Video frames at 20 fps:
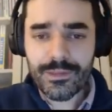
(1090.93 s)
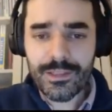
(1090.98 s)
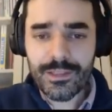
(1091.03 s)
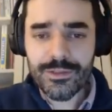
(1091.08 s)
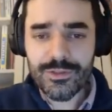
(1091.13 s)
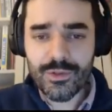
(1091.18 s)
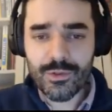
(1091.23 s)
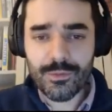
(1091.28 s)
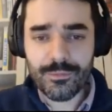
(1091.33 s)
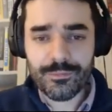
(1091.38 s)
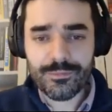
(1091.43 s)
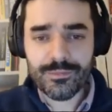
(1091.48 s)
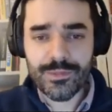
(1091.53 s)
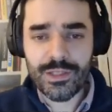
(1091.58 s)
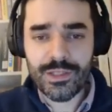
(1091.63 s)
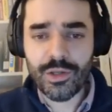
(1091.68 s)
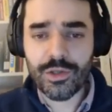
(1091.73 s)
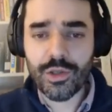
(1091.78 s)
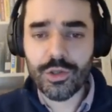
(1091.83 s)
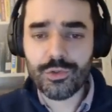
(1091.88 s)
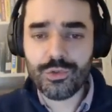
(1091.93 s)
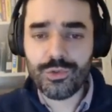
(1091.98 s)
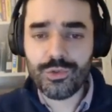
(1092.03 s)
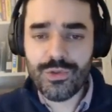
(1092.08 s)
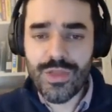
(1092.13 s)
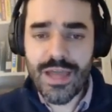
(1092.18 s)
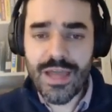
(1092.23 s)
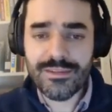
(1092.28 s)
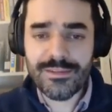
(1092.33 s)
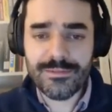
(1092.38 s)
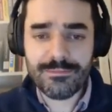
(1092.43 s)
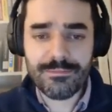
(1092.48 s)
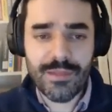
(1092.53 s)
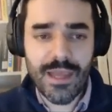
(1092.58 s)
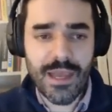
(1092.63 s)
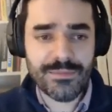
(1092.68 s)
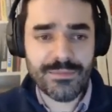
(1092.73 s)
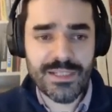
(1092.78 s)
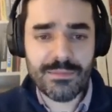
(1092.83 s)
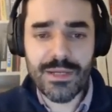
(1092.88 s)
So in order to do that,
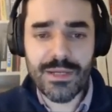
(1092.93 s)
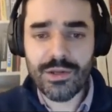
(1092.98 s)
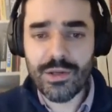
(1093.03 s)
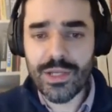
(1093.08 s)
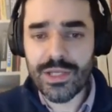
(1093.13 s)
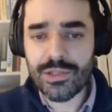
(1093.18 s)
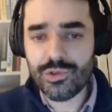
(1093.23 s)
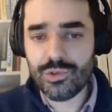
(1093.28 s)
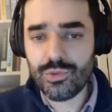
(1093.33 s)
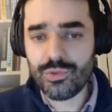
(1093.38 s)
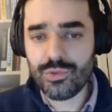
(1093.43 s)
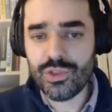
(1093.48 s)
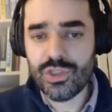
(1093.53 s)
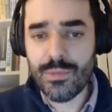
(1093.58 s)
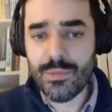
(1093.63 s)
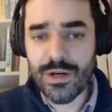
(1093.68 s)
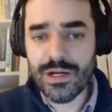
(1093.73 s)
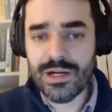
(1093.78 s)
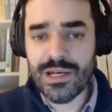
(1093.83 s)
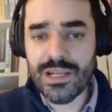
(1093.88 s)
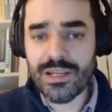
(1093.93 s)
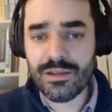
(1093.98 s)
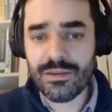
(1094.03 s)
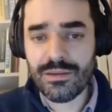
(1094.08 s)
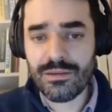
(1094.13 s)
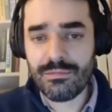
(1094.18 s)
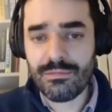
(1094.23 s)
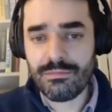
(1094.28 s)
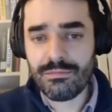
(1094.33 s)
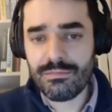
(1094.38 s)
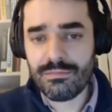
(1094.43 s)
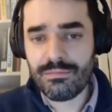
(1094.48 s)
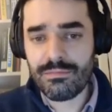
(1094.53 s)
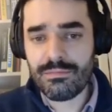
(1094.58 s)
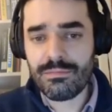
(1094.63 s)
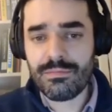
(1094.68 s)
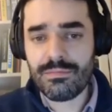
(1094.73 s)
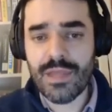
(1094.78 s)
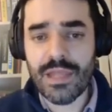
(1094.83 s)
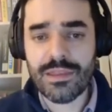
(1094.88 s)
I'm simply going to double click on
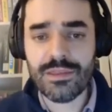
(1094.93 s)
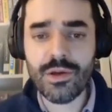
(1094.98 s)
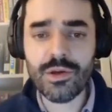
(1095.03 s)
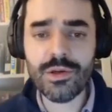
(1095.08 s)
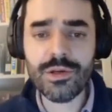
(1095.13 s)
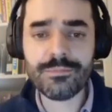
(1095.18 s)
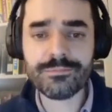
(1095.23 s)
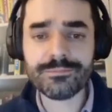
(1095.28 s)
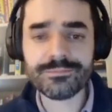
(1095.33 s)
that node,